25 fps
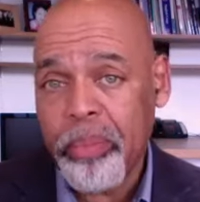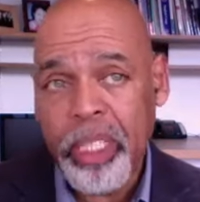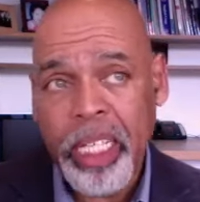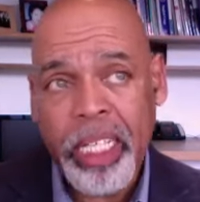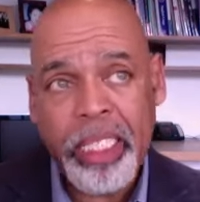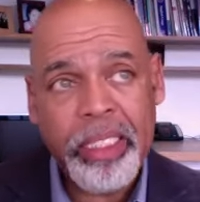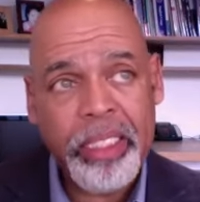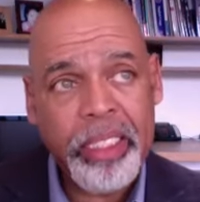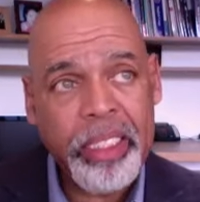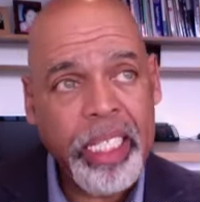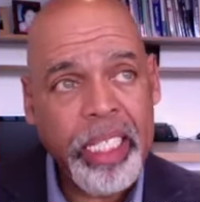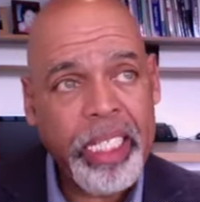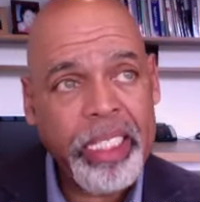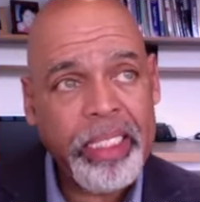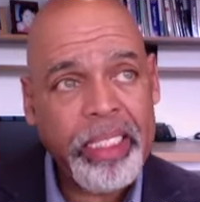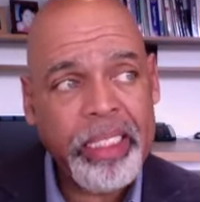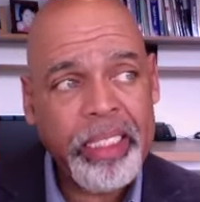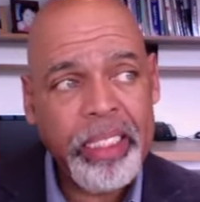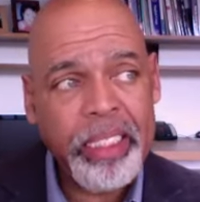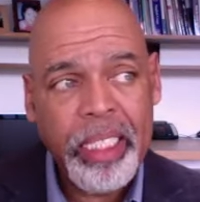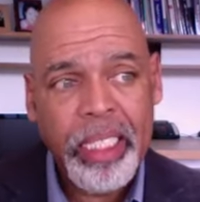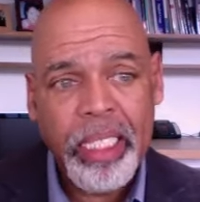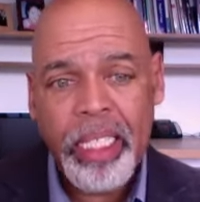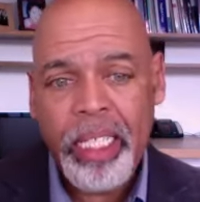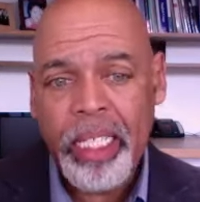
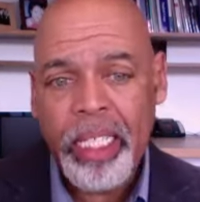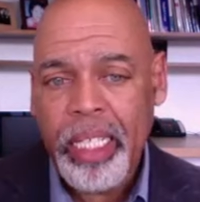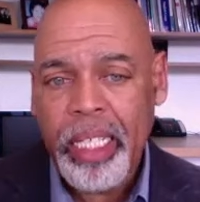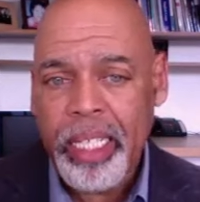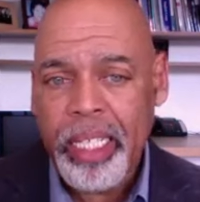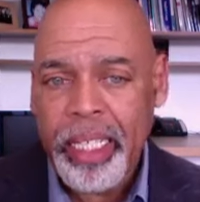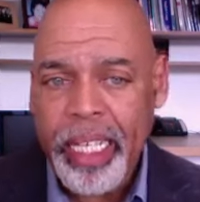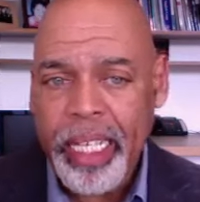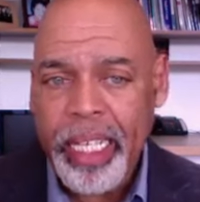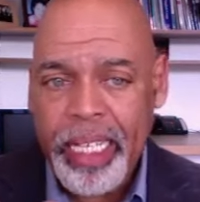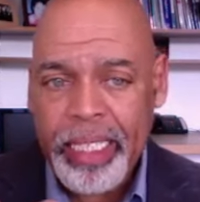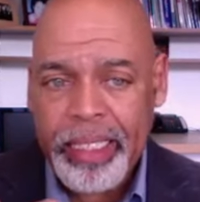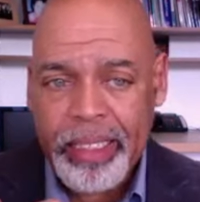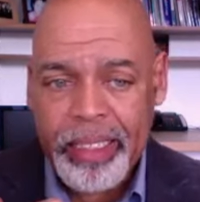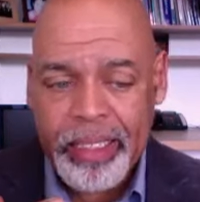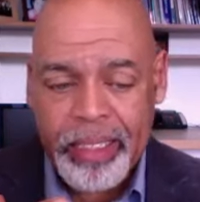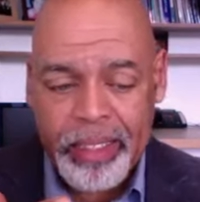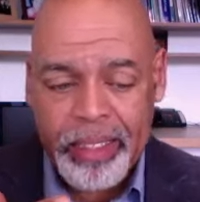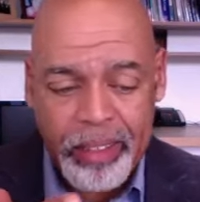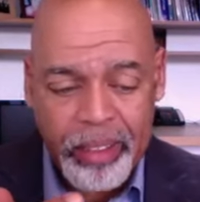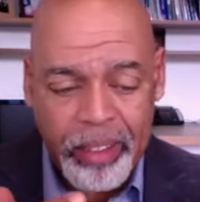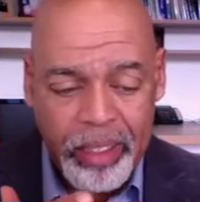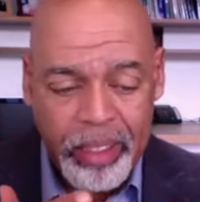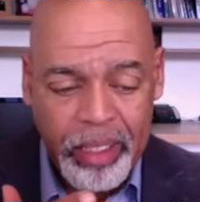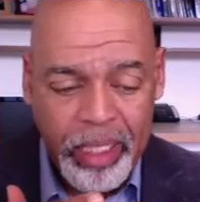
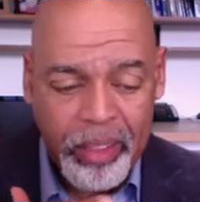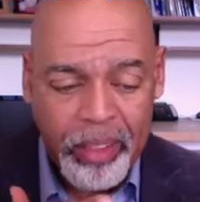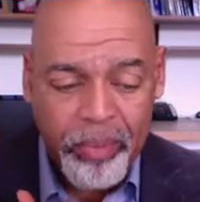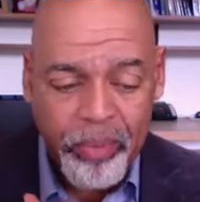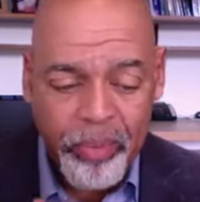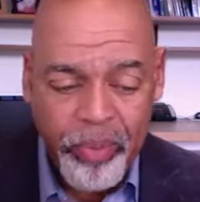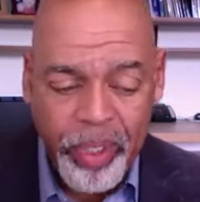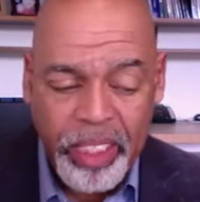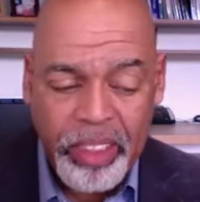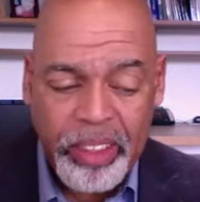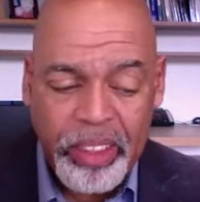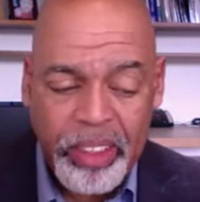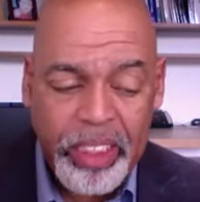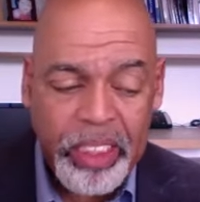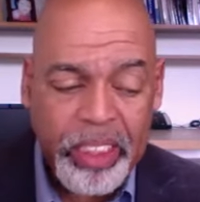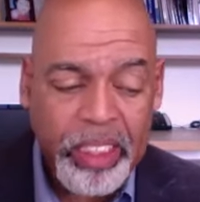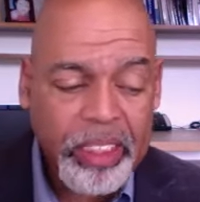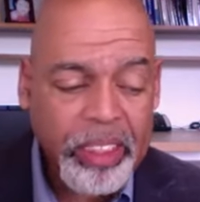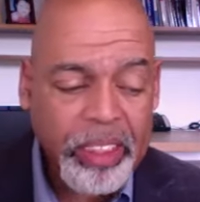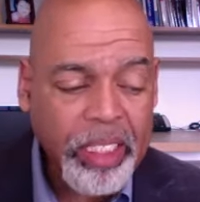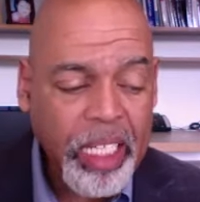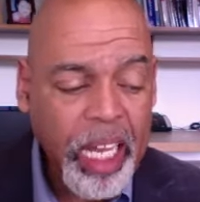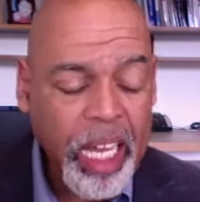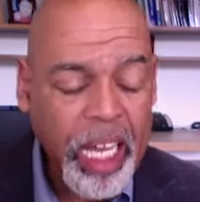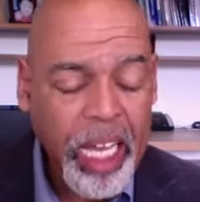That's investing
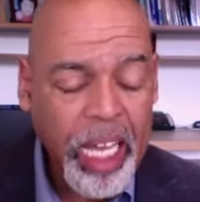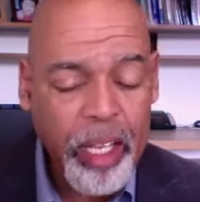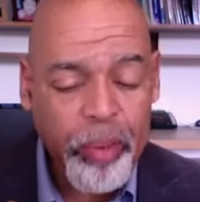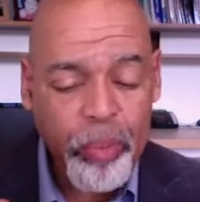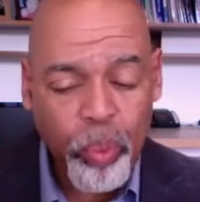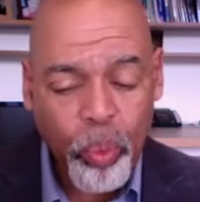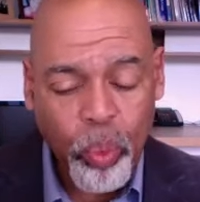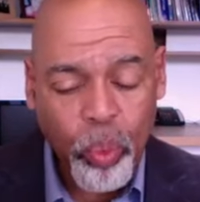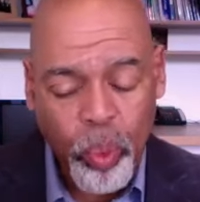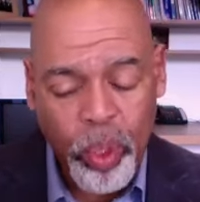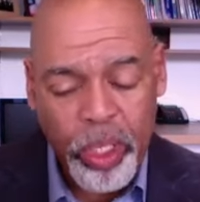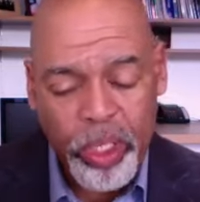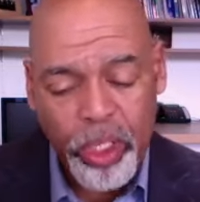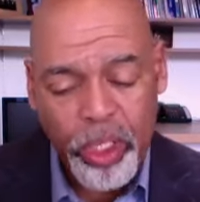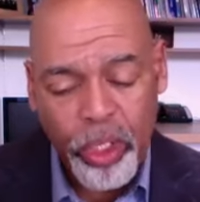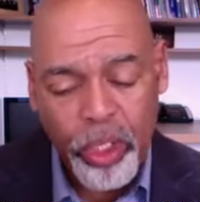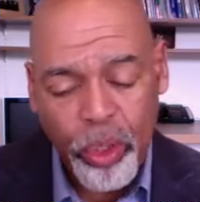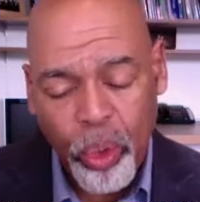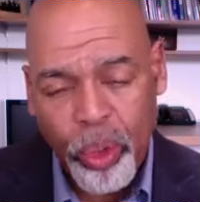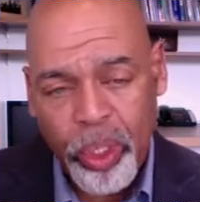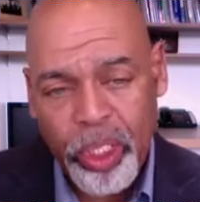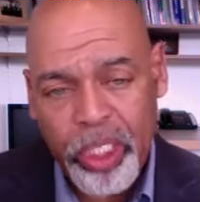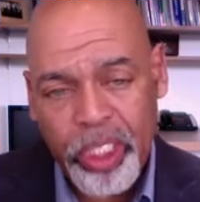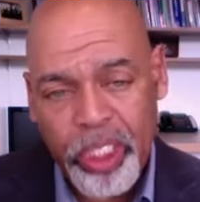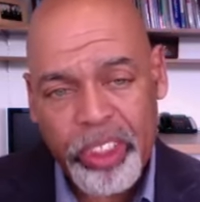in time with an
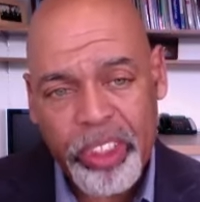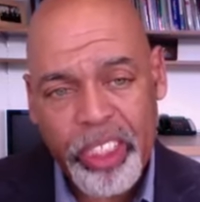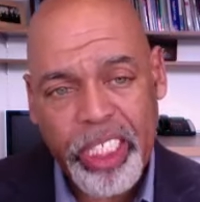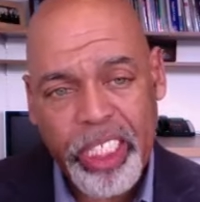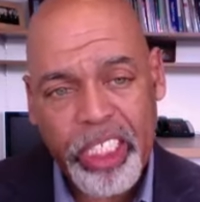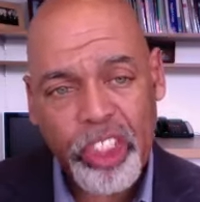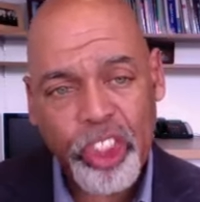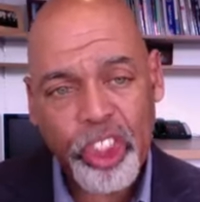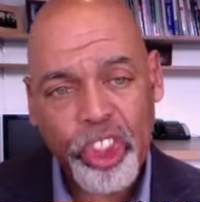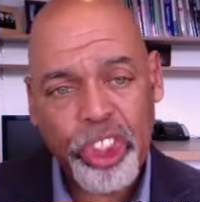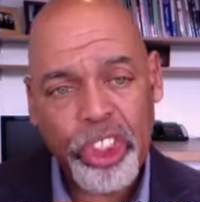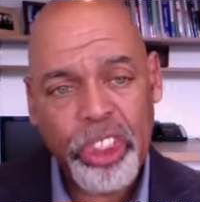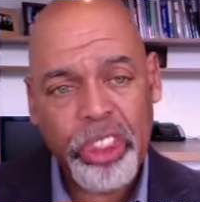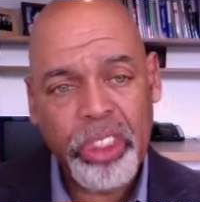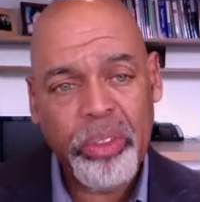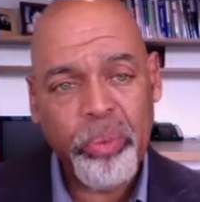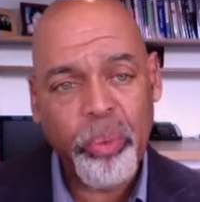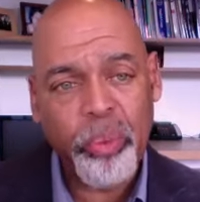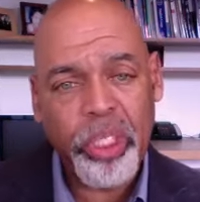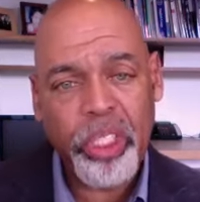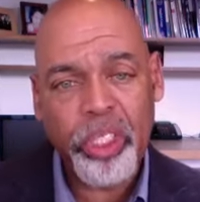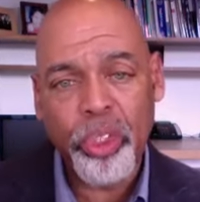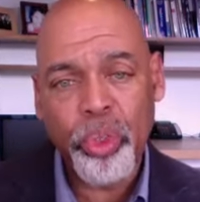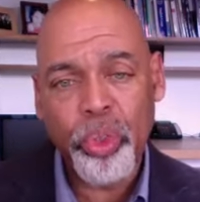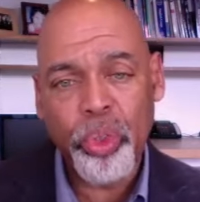organization,
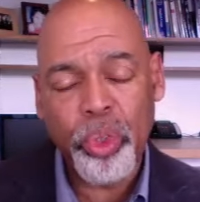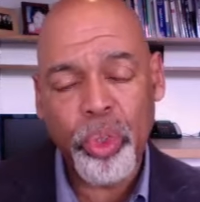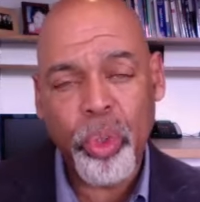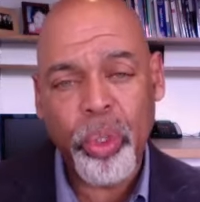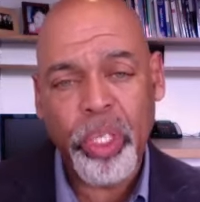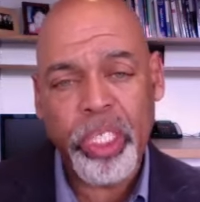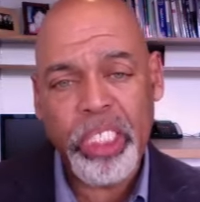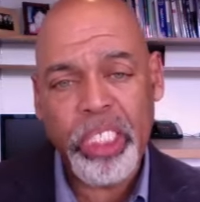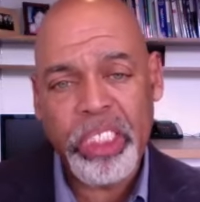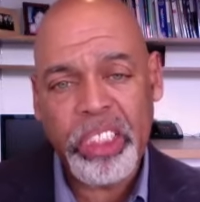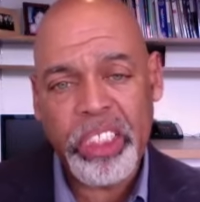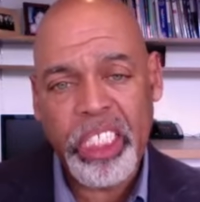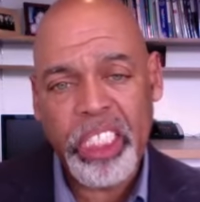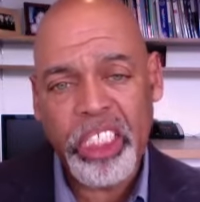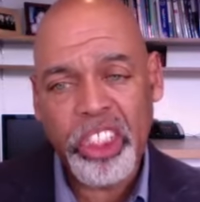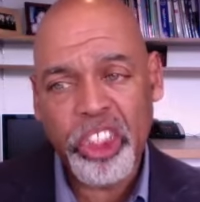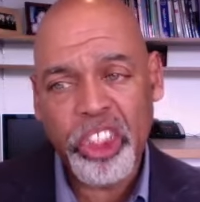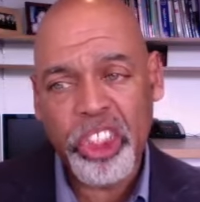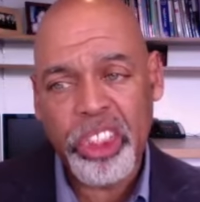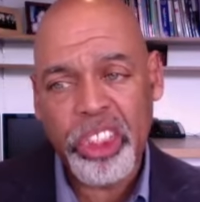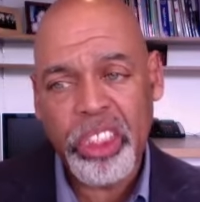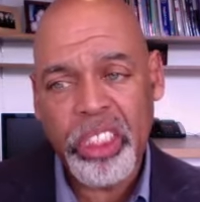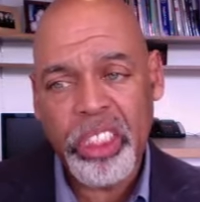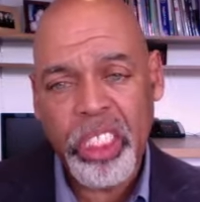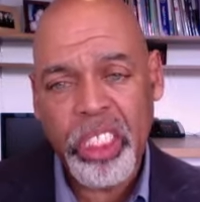with a news
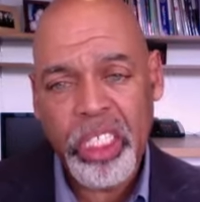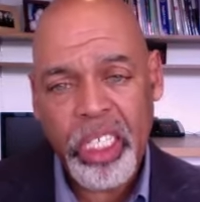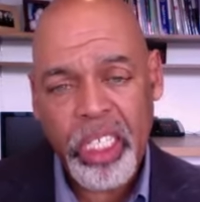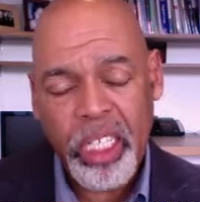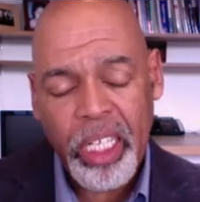organization,